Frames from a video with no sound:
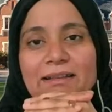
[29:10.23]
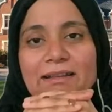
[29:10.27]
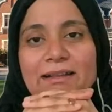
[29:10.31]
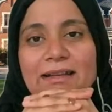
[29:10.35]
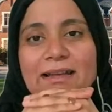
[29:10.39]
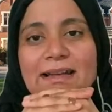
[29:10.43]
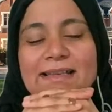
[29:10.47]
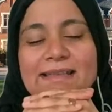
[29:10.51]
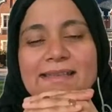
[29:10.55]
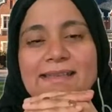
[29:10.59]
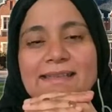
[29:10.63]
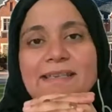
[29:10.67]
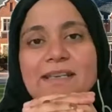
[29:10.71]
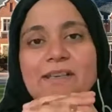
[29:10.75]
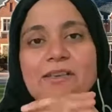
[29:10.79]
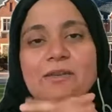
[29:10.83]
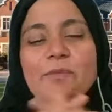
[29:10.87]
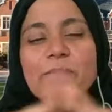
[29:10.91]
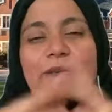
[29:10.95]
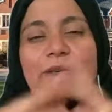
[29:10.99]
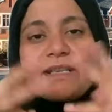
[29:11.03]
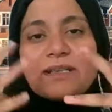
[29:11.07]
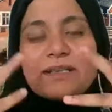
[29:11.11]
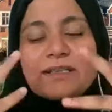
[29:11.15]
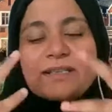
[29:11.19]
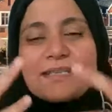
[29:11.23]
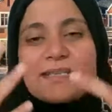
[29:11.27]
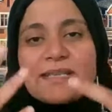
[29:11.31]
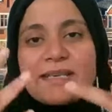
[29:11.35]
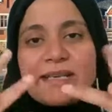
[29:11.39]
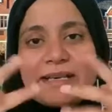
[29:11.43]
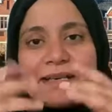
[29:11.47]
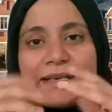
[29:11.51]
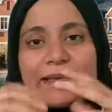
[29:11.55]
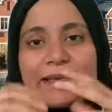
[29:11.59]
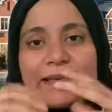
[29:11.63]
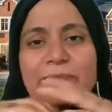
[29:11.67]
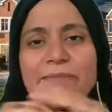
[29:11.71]
Has there been a
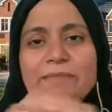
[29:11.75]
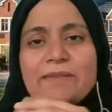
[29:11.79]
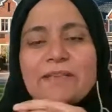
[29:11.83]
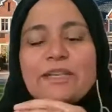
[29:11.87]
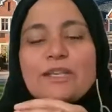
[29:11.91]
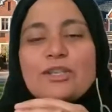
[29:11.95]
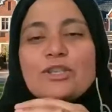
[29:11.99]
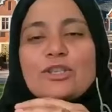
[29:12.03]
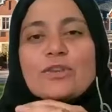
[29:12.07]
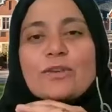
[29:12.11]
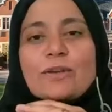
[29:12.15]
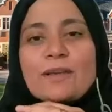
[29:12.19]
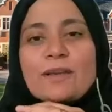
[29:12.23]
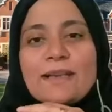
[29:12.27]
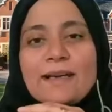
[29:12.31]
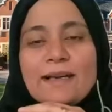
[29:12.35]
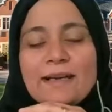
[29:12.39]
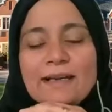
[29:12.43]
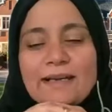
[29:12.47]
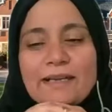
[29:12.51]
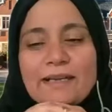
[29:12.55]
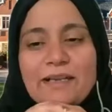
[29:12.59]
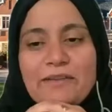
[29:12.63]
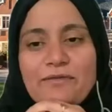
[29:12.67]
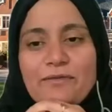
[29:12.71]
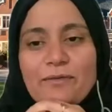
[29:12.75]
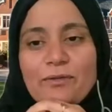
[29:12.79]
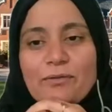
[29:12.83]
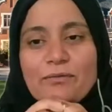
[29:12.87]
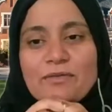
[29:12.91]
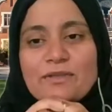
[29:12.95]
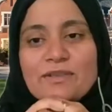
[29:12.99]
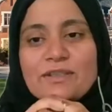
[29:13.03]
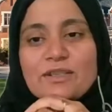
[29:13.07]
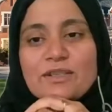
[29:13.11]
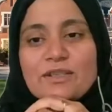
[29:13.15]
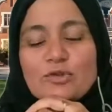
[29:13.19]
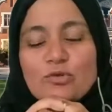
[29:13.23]
time in your life or
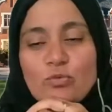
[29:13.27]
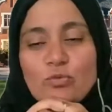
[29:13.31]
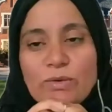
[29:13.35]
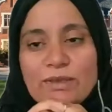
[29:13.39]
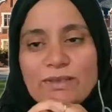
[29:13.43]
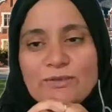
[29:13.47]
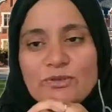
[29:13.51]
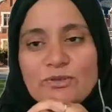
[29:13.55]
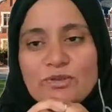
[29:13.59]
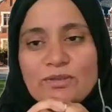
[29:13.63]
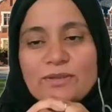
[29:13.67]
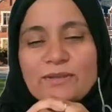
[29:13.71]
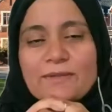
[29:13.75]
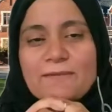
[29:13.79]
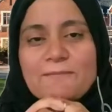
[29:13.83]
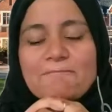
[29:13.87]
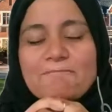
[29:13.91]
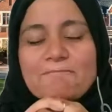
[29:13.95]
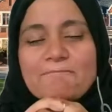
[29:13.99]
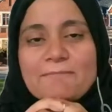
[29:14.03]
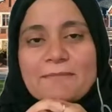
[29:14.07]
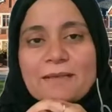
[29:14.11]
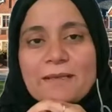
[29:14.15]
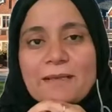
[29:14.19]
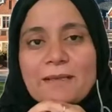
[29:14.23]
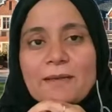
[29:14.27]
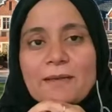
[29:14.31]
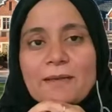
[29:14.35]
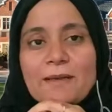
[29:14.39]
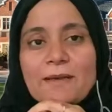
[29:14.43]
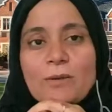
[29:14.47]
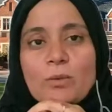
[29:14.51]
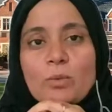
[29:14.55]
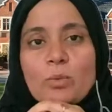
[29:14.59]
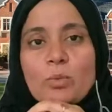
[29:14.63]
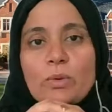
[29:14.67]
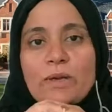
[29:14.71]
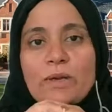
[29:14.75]
a situation
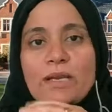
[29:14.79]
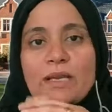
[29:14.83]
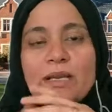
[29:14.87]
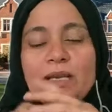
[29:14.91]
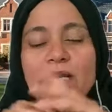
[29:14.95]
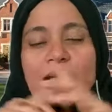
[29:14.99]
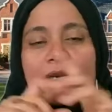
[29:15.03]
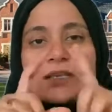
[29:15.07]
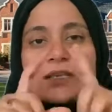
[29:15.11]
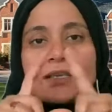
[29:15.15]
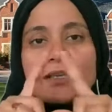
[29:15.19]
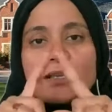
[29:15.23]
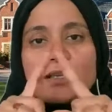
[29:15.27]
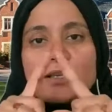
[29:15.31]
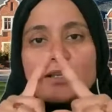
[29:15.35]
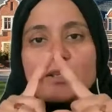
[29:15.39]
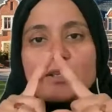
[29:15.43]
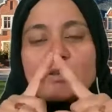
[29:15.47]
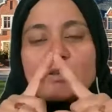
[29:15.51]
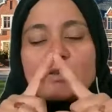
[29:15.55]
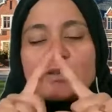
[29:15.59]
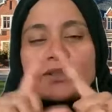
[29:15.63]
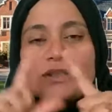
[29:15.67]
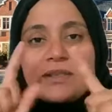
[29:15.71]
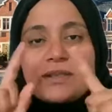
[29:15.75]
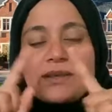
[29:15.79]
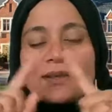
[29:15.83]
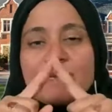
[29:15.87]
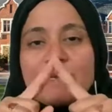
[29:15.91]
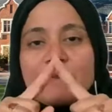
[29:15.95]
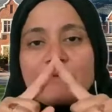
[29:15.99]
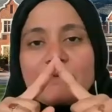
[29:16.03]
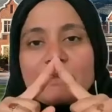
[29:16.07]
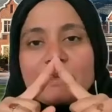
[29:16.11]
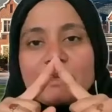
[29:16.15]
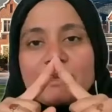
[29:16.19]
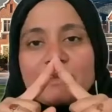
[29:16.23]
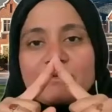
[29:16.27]
when you didn't
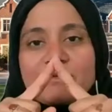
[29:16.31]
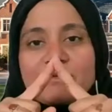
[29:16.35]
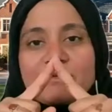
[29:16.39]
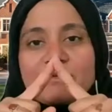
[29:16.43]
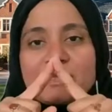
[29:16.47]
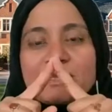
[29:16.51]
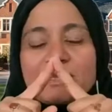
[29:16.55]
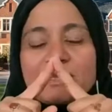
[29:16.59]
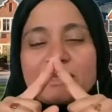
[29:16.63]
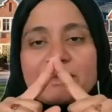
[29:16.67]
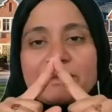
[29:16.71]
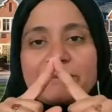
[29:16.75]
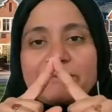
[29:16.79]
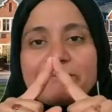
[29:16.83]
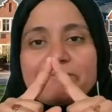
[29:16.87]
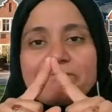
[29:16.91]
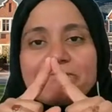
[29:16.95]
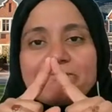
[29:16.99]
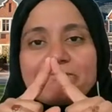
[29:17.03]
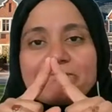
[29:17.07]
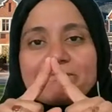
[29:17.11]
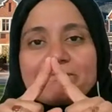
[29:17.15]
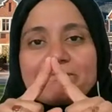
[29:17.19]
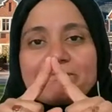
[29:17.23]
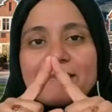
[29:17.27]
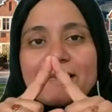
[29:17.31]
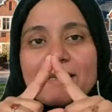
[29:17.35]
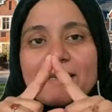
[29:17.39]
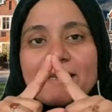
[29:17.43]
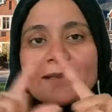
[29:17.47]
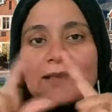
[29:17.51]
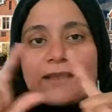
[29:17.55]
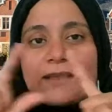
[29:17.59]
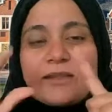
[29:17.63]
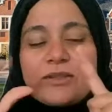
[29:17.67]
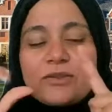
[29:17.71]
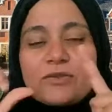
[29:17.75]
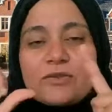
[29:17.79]
have enough time,
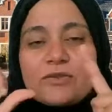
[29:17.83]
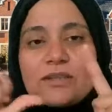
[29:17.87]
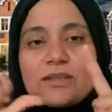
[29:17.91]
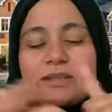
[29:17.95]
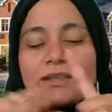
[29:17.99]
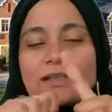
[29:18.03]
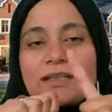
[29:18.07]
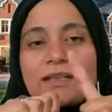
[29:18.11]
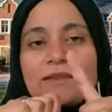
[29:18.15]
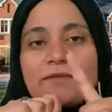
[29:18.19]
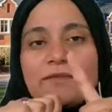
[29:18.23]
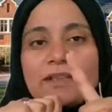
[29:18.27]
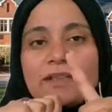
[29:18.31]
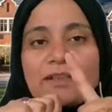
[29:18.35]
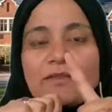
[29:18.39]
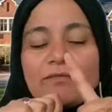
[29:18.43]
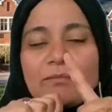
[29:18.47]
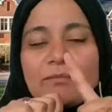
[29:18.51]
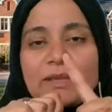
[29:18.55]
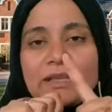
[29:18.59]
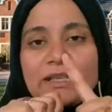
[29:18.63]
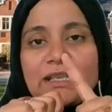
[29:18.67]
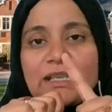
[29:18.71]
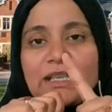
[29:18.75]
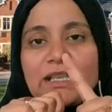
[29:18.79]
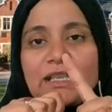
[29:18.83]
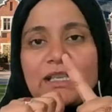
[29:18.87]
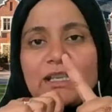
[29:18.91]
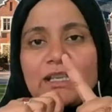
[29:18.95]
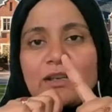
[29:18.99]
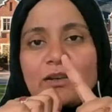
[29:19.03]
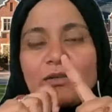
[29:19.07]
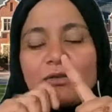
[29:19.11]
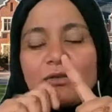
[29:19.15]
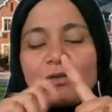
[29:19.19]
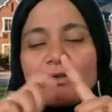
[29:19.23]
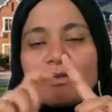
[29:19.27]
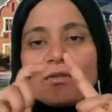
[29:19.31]
you didn't have enough money,
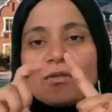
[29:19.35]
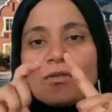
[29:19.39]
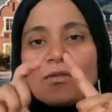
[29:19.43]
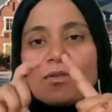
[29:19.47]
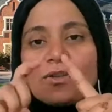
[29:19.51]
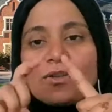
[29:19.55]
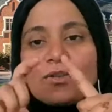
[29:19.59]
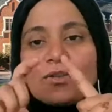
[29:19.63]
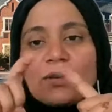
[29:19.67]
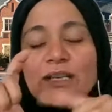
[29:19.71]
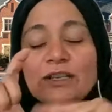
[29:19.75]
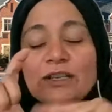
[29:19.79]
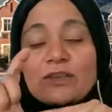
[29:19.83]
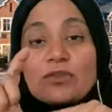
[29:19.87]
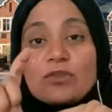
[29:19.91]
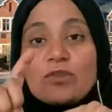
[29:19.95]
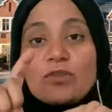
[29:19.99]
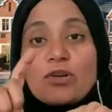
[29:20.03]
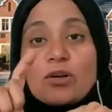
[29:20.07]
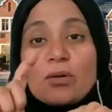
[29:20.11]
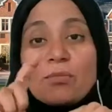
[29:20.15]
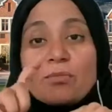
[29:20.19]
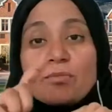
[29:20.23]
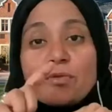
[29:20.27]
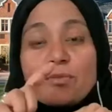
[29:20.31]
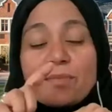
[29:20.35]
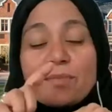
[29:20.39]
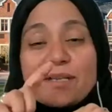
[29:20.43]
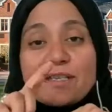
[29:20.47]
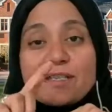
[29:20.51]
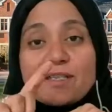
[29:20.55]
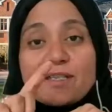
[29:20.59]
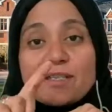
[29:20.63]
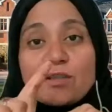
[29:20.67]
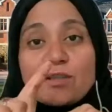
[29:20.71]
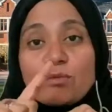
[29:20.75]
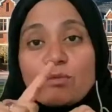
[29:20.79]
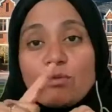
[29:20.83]
or you had to
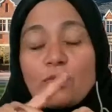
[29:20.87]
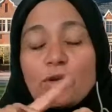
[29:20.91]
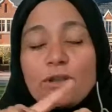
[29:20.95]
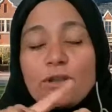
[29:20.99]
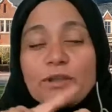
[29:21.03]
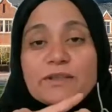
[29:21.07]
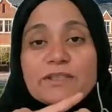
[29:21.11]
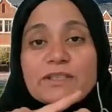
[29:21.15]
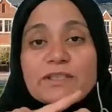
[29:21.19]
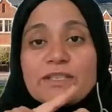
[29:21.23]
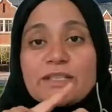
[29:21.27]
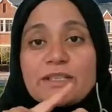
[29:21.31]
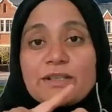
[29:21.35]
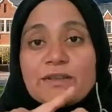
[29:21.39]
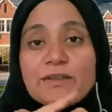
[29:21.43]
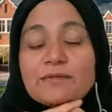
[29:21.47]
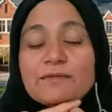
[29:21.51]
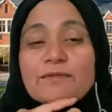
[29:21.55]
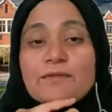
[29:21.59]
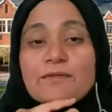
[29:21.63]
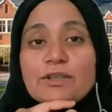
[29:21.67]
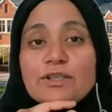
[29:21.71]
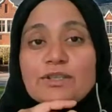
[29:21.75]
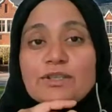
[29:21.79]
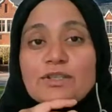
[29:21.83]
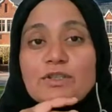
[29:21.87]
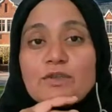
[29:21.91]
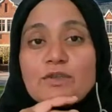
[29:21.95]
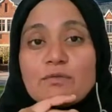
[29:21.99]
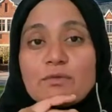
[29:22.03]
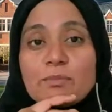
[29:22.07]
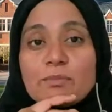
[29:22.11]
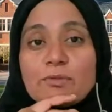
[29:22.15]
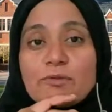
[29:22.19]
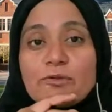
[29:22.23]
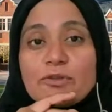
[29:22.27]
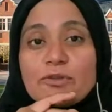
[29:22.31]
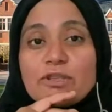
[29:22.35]
compromise the quality of what you were
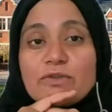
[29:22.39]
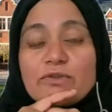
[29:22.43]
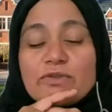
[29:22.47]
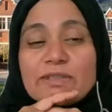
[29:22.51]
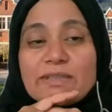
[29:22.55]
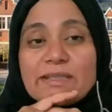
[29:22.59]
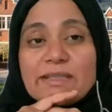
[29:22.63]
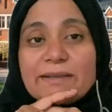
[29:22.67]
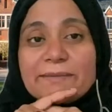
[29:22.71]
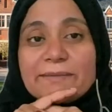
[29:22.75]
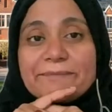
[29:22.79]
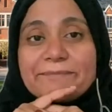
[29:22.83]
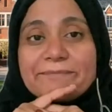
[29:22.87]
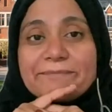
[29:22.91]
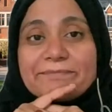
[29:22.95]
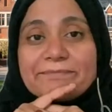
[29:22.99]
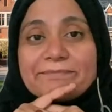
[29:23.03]
producing?